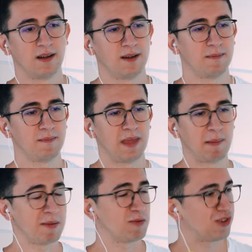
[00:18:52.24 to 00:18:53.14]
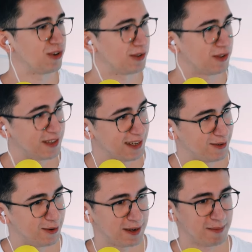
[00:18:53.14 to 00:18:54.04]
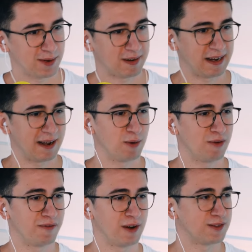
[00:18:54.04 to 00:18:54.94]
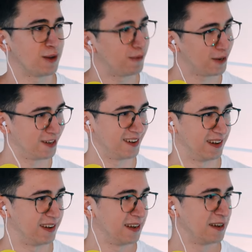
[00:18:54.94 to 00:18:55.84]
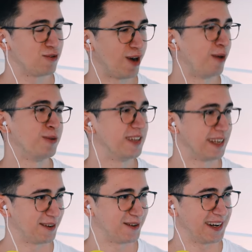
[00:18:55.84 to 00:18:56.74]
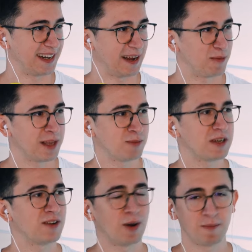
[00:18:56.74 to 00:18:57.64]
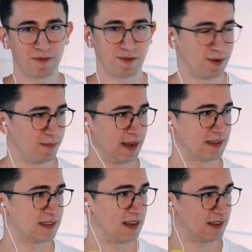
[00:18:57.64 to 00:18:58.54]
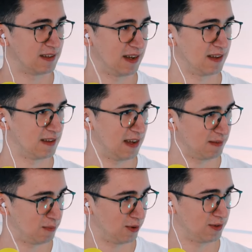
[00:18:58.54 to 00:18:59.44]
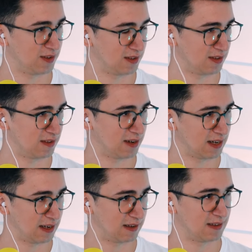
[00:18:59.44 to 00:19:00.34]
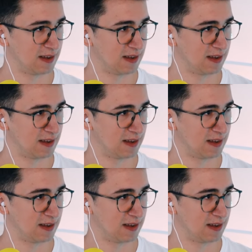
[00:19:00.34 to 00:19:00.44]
And maybe we should also start talking about like our philosophical grounding, right? Like where do we come from as persons, right?